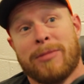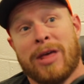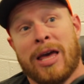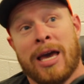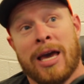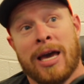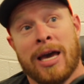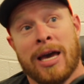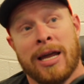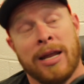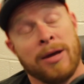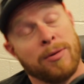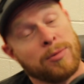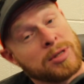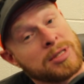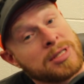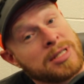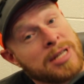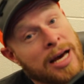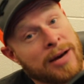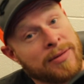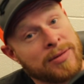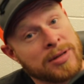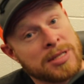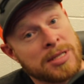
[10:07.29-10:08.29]
And it was
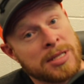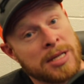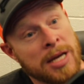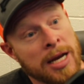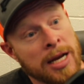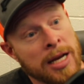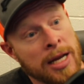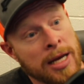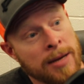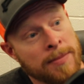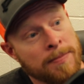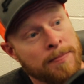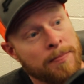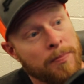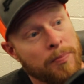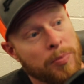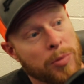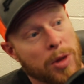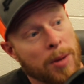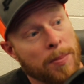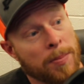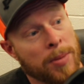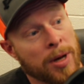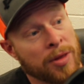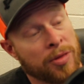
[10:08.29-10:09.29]
devastating,
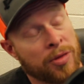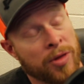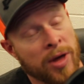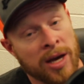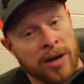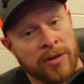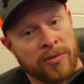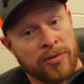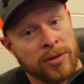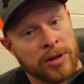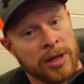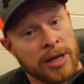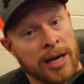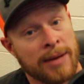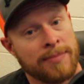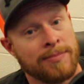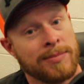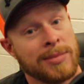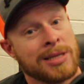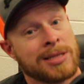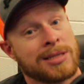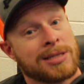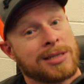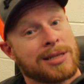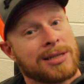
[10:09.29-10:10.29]
but thankfully I
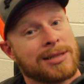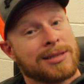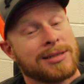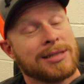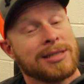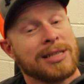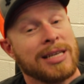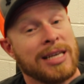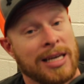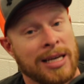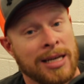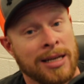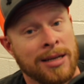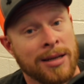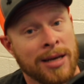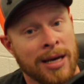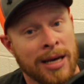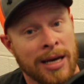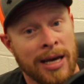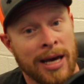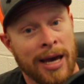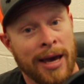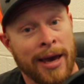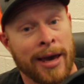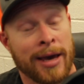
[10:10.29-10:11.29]
missed clean
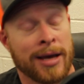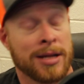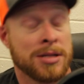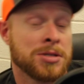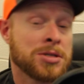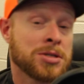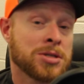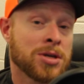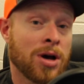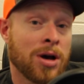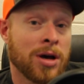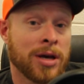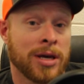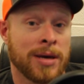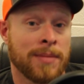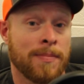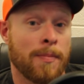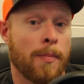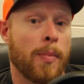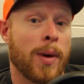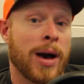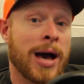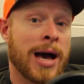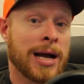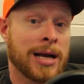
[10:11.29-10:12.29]
and saw him
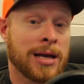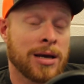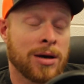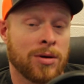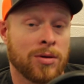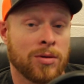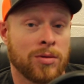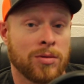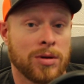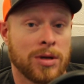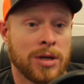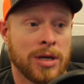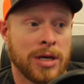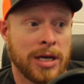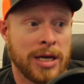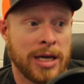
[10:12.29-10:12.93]
back out